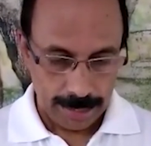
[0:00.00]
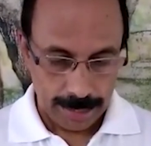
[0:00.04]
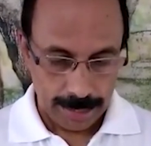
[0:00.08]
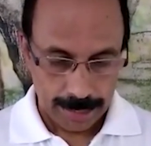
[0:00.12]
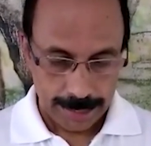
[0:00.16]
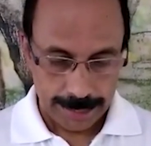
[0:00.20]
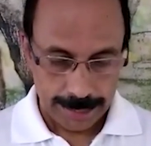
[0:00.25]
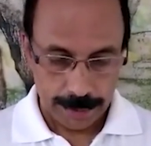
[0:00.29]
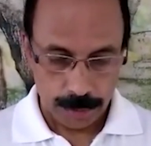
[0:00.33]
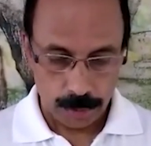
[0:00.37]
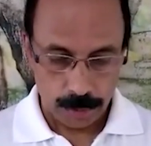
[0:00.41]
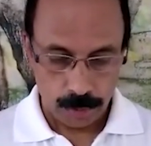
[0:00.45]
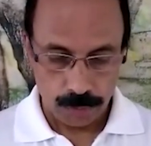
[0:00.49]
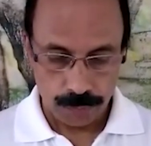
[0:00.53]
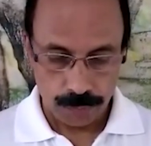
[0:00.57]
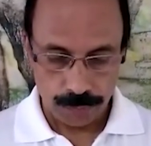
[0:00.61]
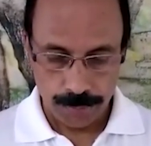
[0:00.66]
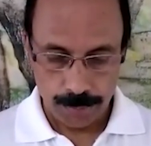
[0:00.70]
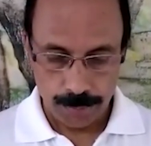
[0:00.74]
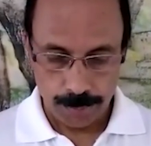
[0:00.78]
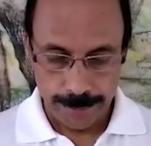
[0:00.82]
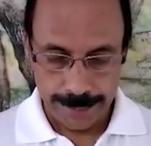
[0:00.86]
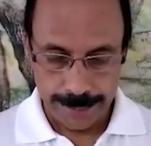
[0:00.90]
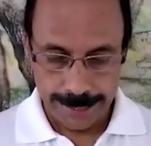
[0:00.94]
cut off
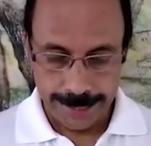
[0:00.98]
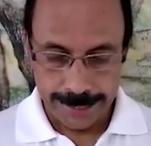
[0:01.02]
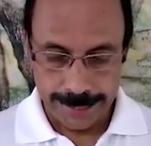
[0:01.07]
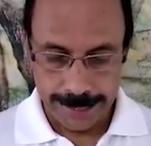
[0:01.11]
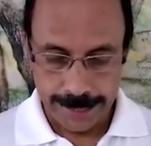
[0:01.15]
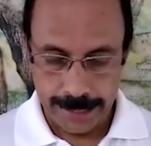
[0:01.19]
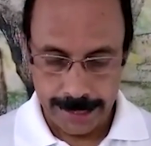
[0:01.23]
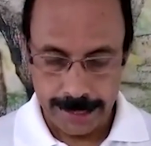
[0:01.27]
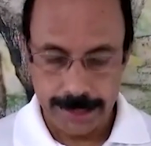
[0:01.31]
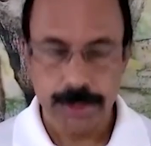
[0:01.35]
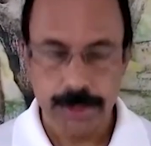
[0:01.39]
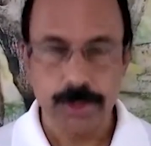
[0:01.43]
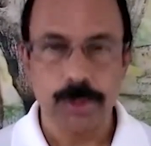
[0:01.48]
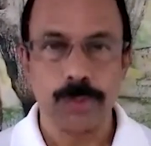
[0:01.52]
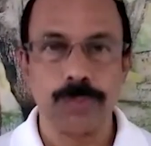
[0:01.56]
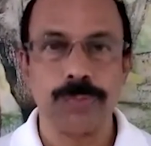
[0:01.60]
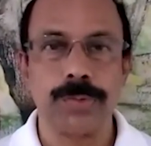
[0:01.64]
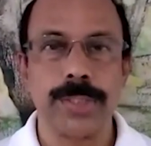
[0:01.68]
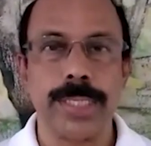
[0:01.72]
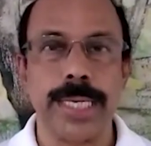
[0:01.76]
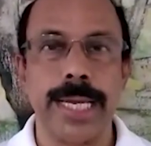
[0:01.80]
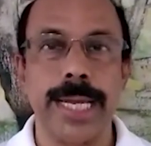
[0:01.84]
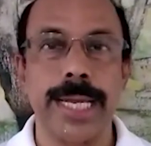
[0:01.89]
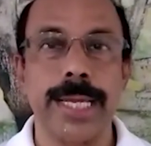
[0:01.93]
the barriers
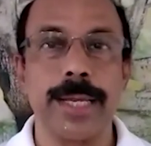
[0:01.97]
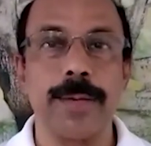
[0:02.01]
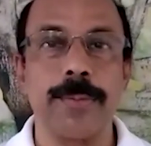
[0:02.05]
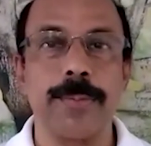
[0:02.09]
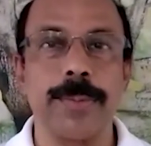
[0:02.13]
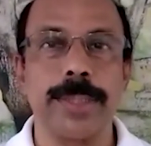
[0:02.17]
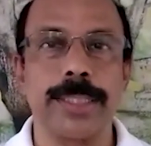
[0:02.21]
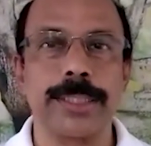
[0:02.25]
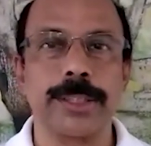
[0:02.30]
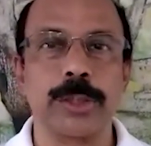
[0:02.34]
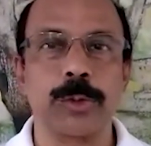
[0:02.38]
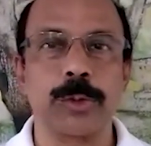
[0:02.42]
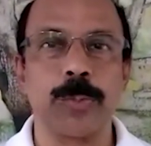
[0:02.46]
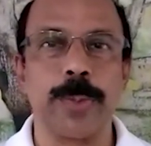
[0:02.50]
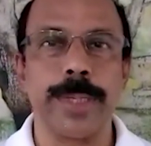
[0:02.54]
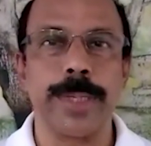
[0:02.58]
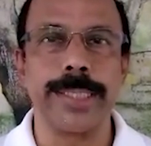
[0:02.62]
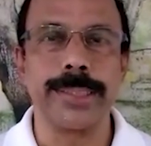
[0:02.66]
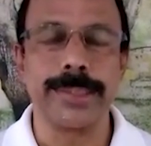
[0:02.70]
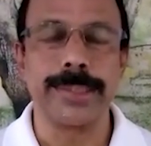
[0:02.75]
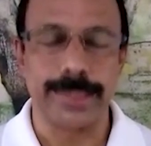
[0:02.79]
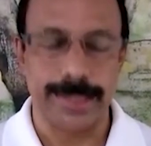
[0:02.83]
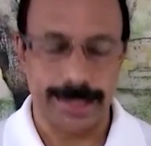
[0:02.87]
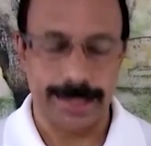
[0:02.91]
of time and
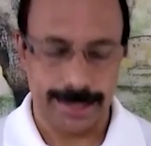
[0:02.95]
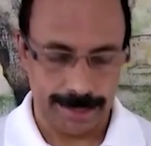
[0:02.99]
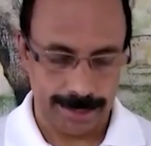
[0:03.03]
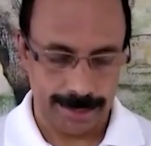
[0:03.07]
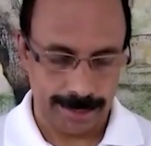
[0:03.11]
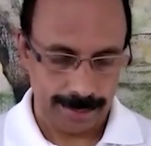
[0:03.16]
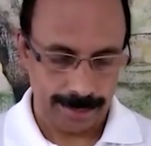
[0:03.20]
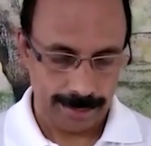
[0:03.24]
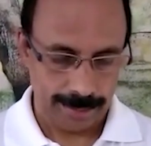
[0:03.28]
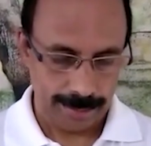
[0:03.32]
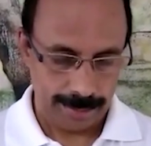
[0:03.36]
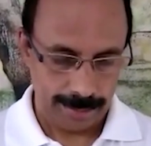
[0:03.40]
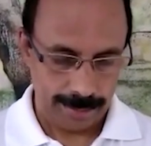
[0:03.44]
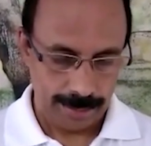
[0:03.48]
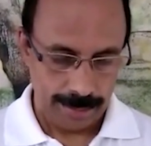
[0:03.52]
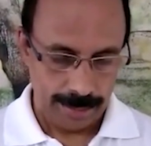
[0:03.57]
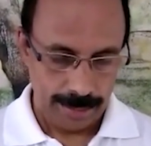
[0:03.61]
space,